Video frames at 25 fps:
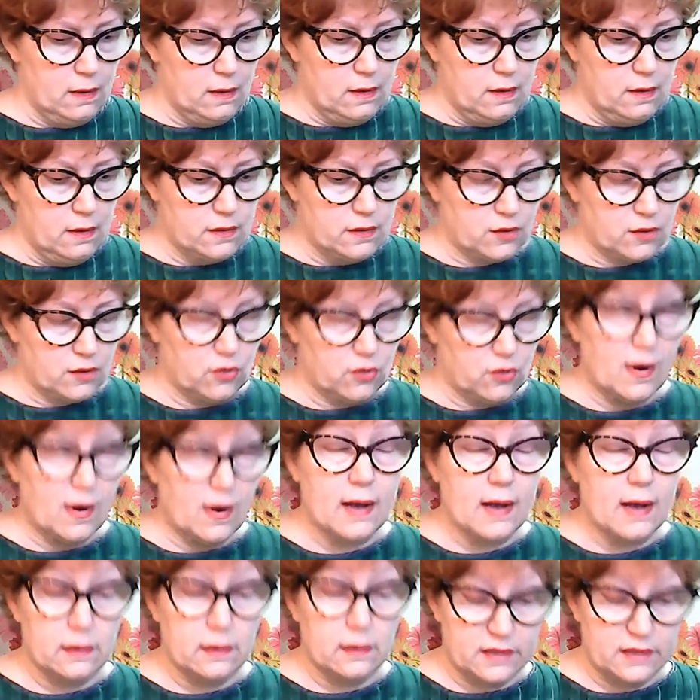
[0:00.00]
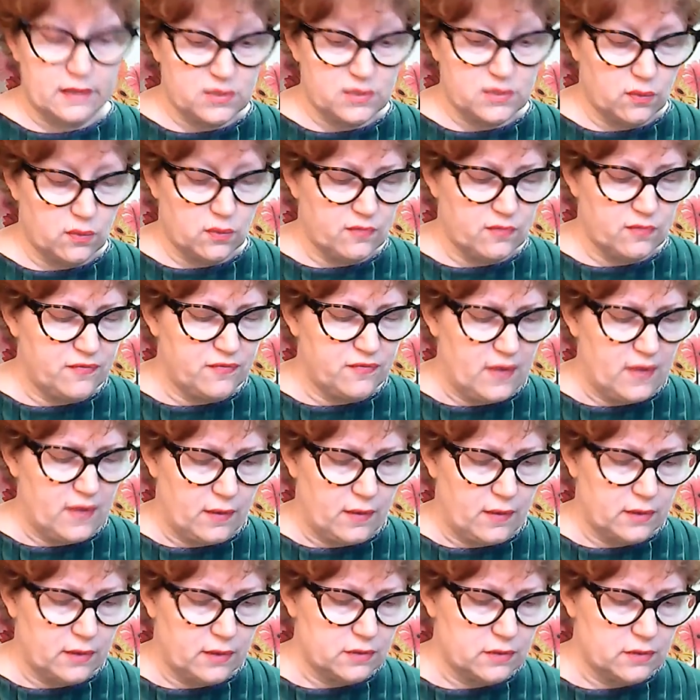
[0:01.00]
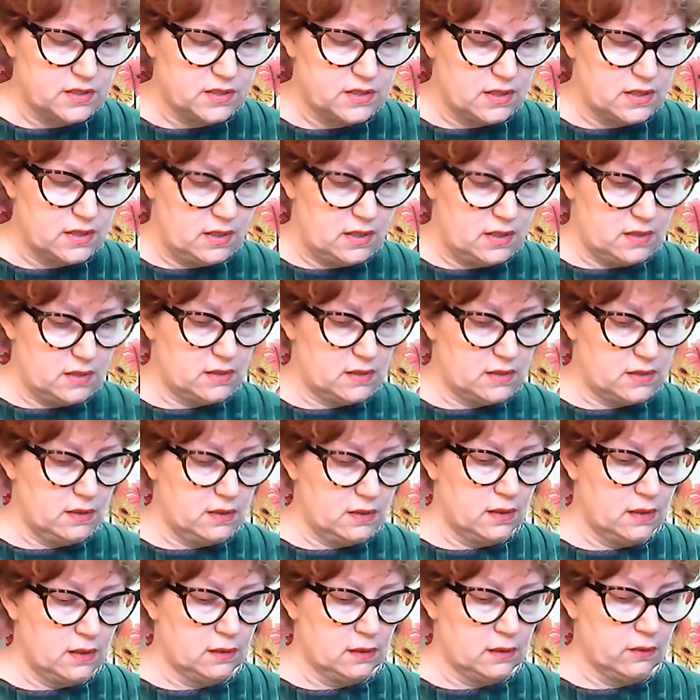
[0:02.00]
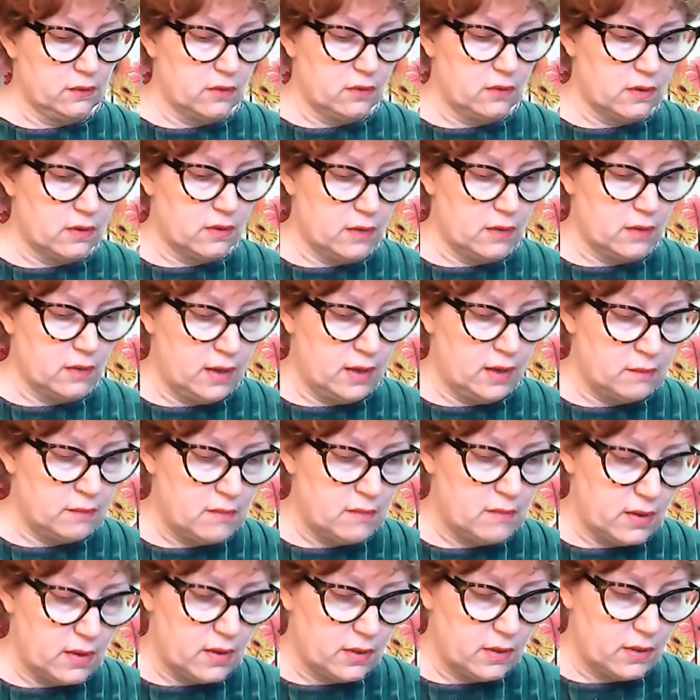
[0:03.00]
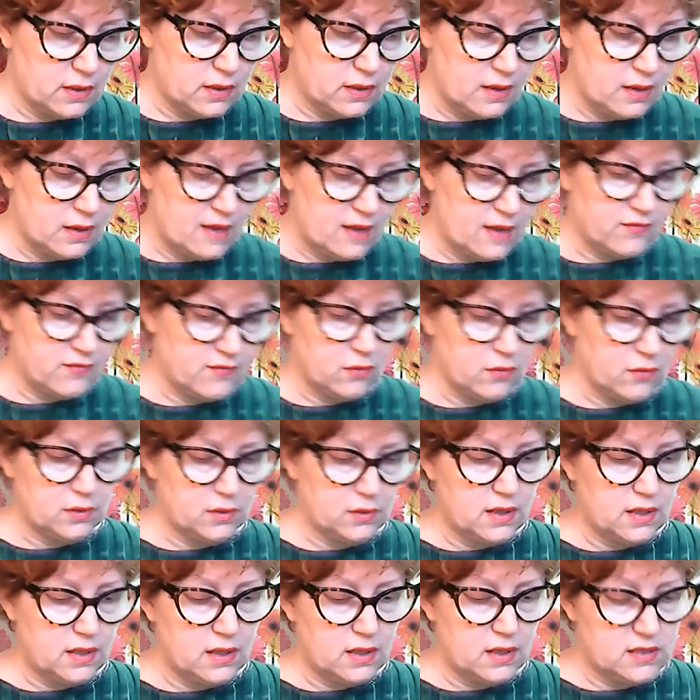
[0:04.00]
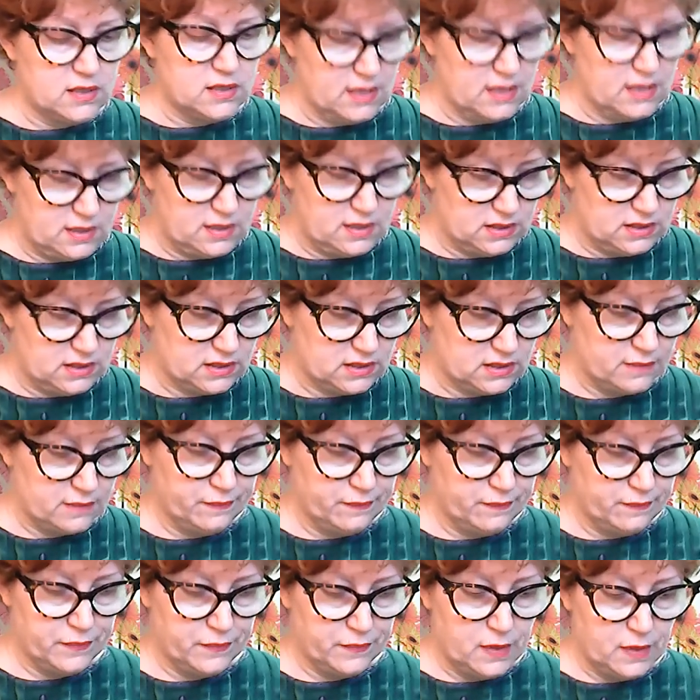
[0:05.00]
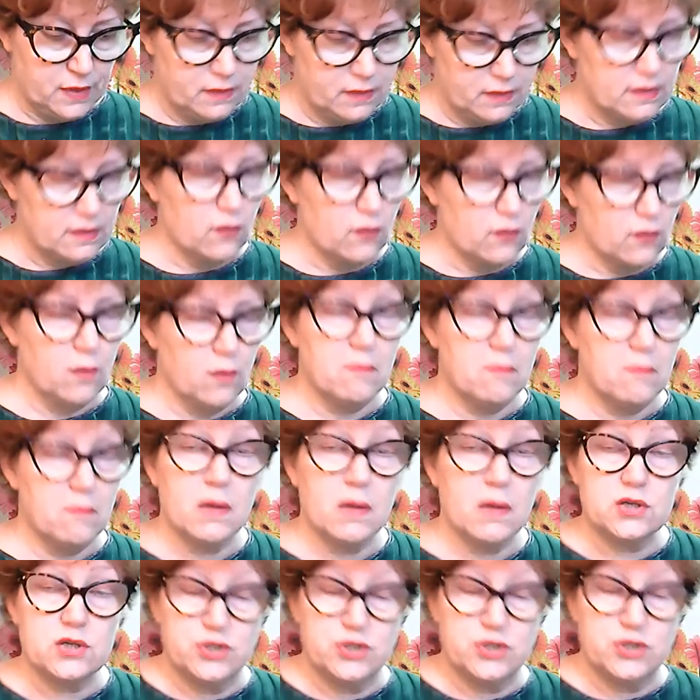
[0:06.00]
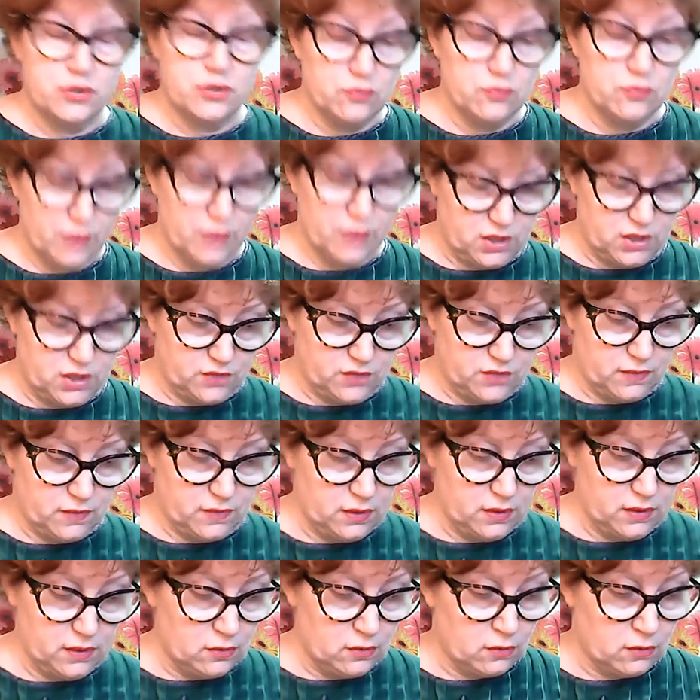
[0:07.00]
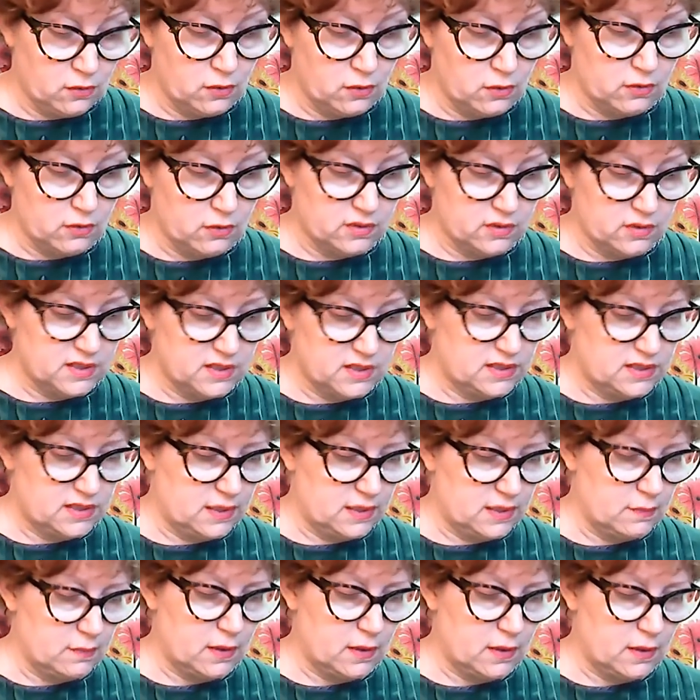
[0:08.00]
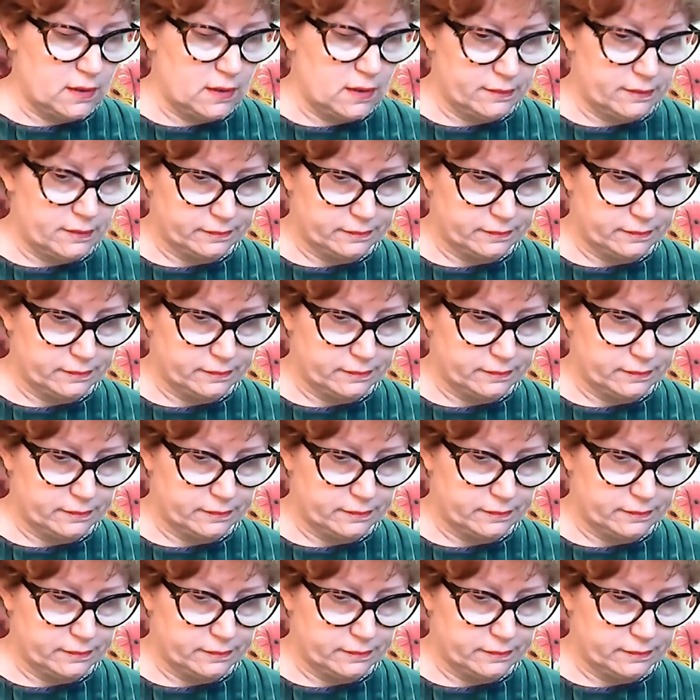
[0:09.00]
The cracklings were very good to eat, and Laura and Mary could have only a taste. They were much too rich for little girls, said Ma.